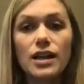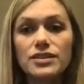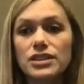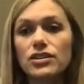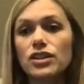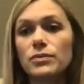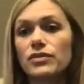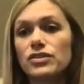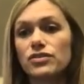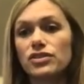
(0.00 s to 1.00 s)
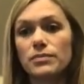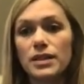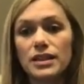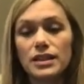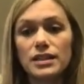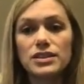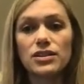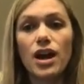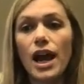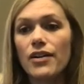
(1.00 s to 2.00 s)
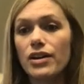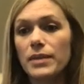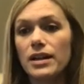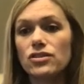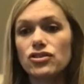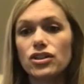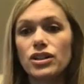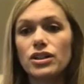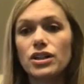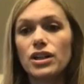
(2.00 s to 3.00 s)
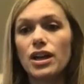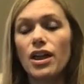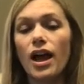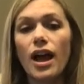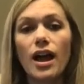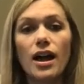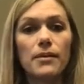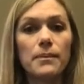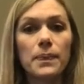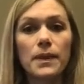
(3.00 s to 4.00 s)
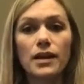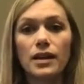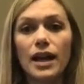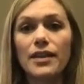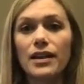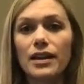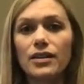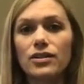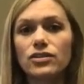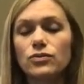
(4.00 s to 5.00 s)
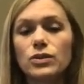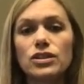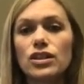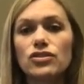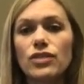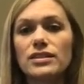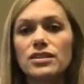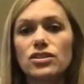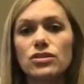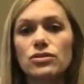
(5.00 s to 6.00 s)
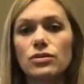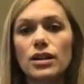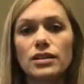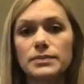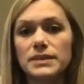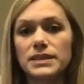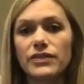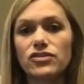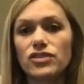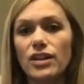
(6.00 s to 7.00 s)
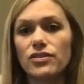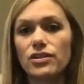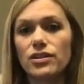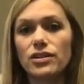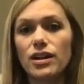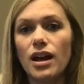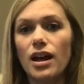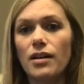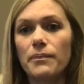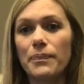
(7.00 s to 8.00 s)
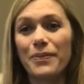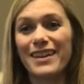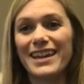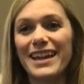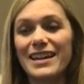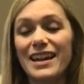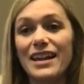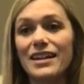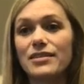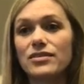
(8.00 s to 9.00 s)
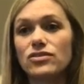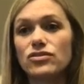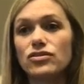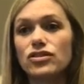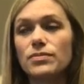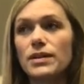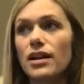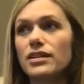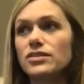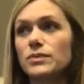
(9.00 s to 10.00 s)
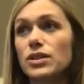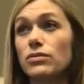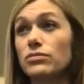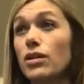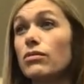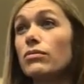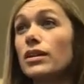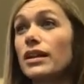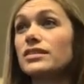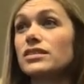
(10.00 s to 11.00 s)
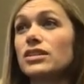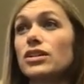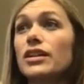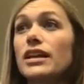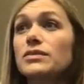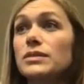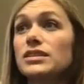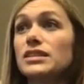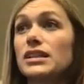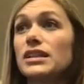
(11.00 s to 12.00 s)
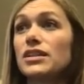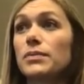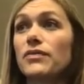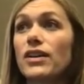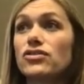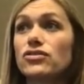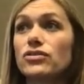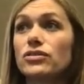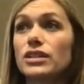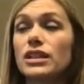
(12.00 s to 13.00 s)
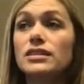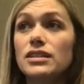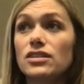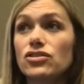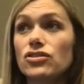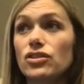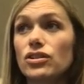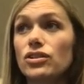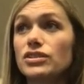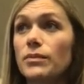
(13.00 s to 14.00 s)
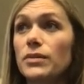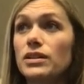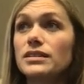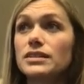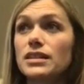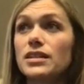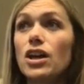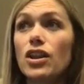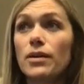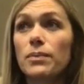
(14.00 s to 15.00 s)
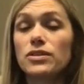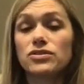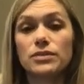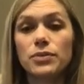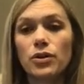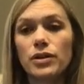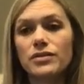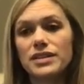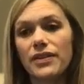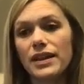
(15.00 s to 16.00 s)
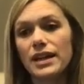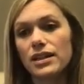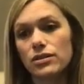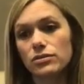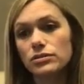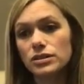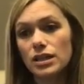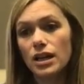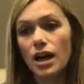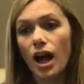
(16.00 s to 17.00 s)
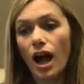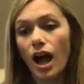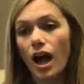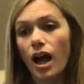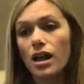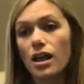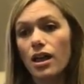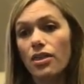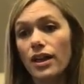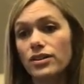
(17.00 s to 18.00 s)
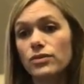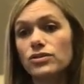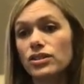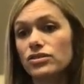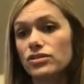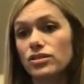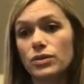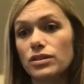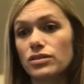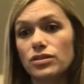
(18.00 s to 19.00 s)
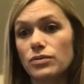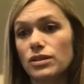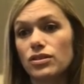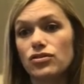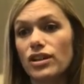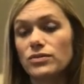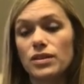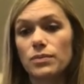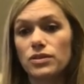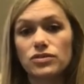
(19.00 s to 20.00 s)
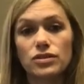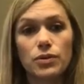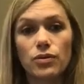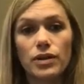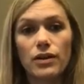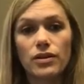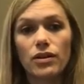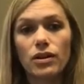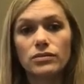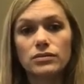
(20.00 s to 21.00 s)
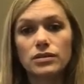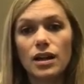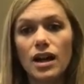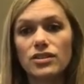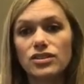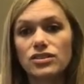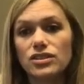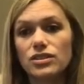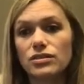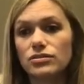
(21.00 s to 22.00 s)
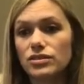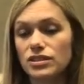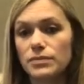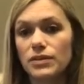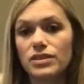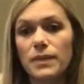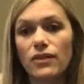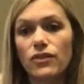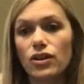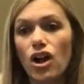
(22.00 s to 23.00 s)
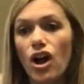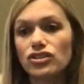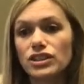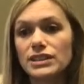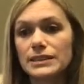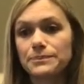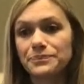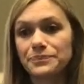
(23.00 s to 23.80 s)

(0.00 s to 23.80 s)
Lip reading: dear Human Resource Committee, dear hiring manager, and there, you wouldn't address it to a specific gender. And to be honest, we don't know unless we see in the professional e-signature or somewhere listed the personal pronouns that they use. Then you wouldn't address with the personal pronoun at all, just to be respectful and cautious.